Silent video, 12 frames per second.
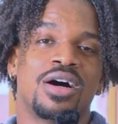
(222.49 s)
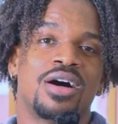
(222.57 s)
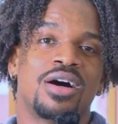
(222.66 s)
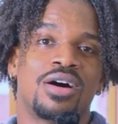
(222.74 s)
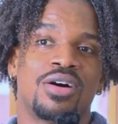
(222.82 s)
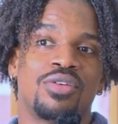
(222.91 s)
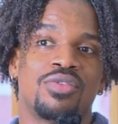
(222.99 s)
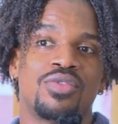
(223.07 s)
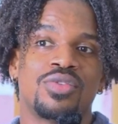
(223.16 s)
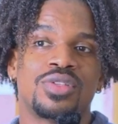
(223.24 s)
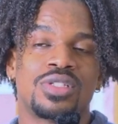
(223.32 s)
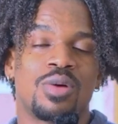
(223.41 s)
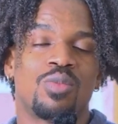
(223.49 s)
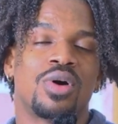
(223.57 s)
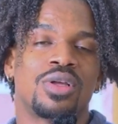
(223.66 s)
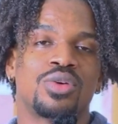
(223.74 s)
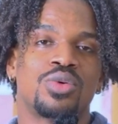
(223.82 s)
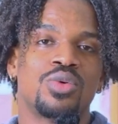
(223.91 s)
of
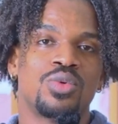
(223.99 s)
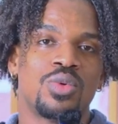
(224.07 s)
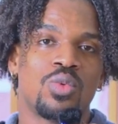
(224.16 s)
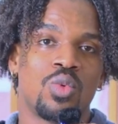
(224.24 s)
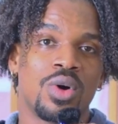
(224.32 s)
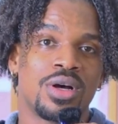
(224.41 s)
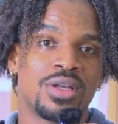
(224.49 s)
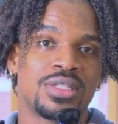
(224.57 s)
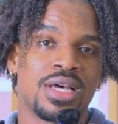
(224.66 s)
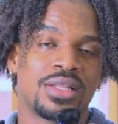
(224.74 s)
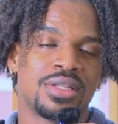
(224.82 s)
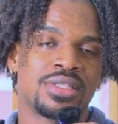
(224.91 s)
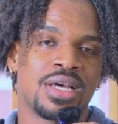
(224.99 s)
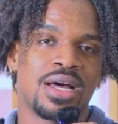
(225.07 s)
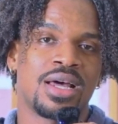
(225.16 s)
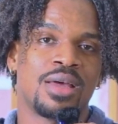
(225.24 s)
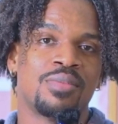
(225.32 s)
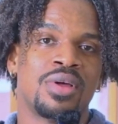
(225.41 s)
someone who was at the
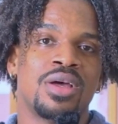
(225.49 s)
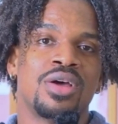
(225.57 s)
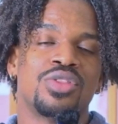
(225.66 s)
time